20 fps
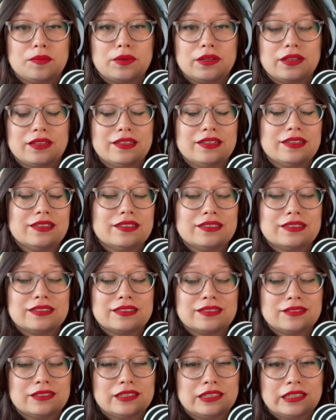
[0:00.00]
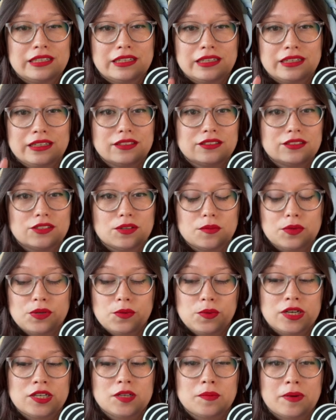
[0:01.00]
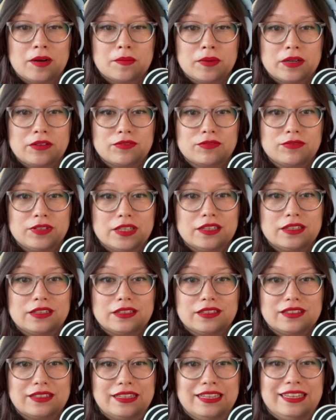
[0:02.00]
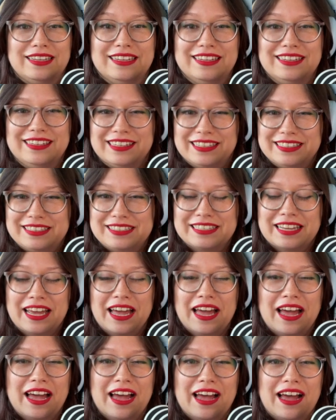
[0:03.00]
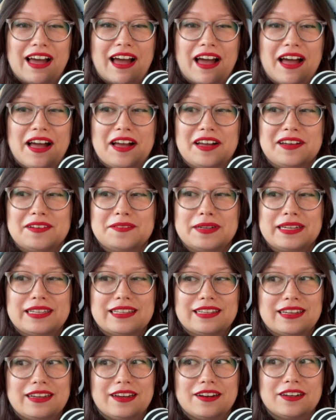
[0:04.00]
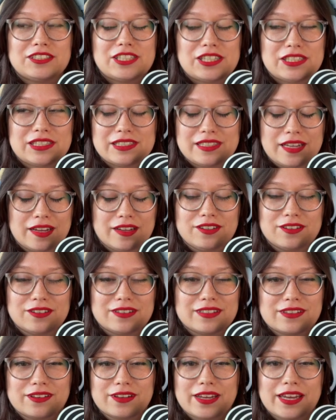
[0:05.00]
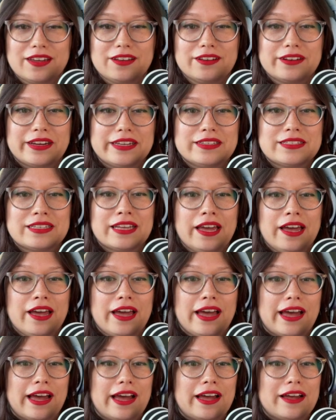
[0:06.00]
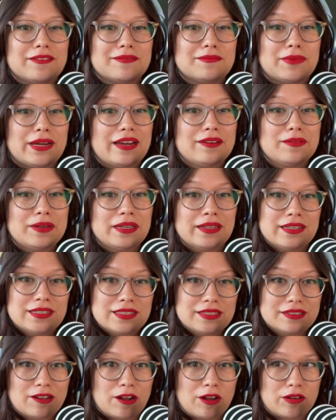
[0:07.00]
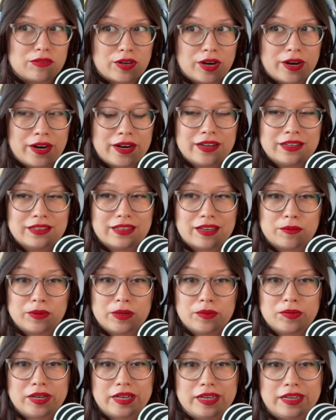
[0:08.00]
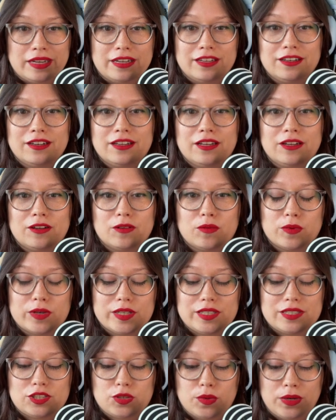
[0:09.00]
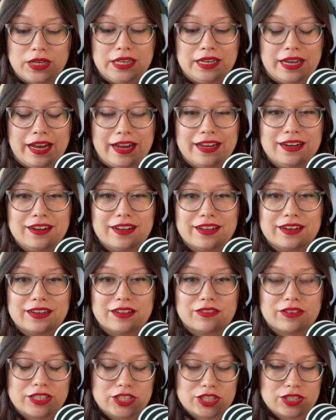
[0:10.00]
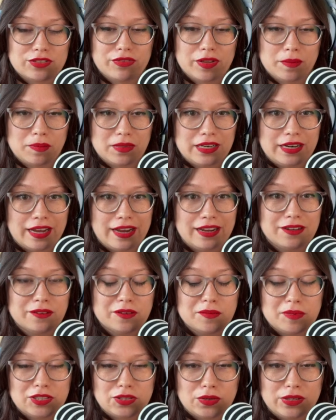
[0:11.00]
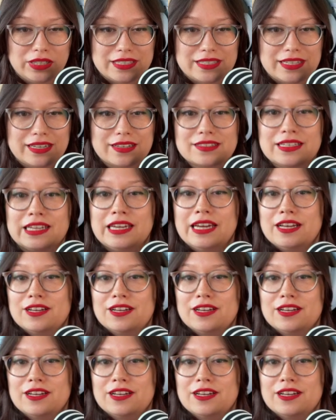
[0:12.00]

Please don't be weird about my feet in this. They are just sandals, okay, you guys? But I realized the golf cart that we were in was 29, and if I just flipped the 9, it would be 26.